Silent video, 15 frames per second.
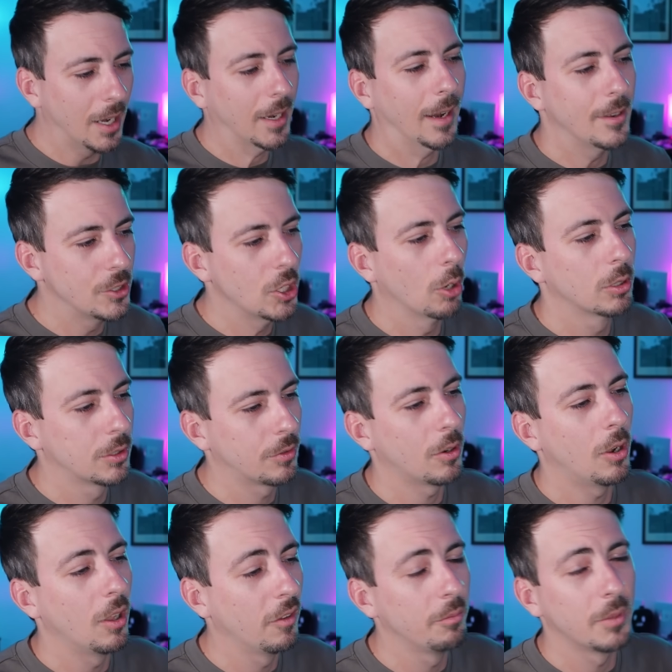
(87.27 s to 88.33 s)
I got jokes for
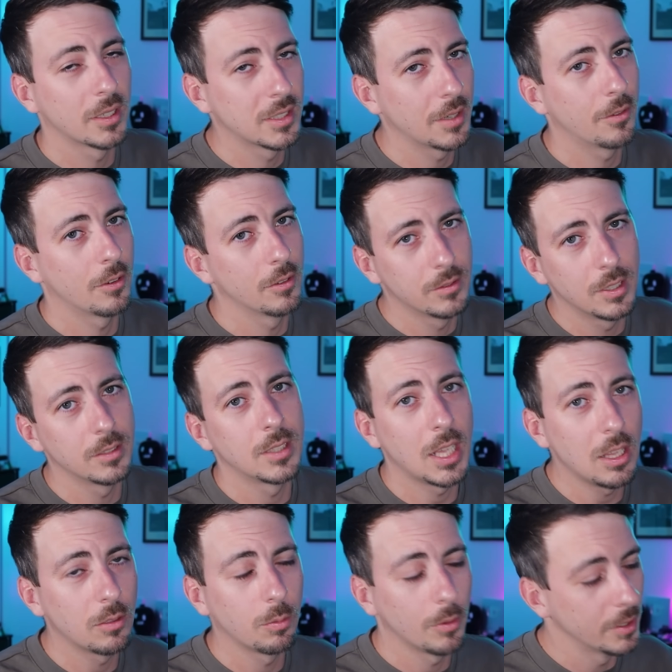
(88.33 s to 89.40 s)
all of them except for the
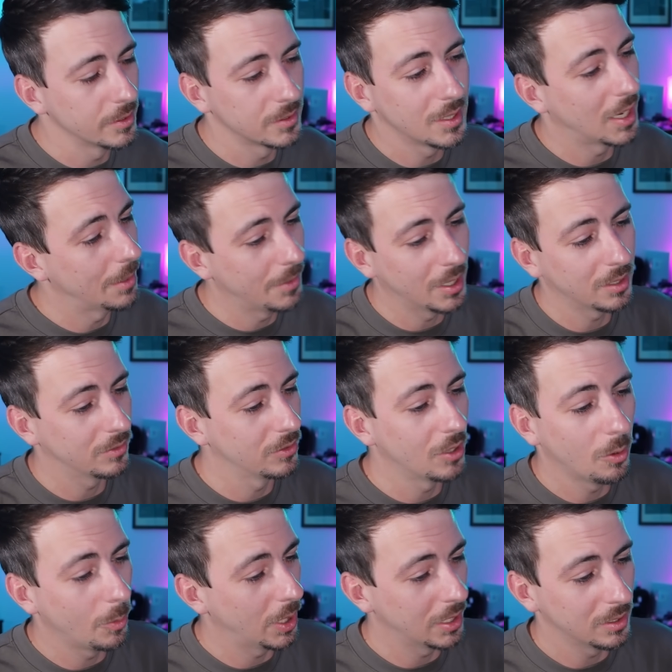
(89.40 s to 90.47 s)
teeth ones. Then I'm like,
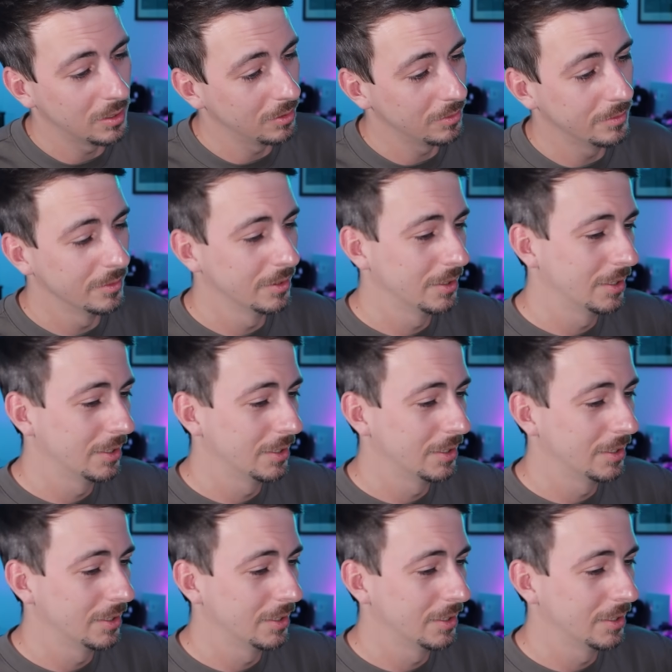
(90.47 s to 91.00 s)
no way, dude.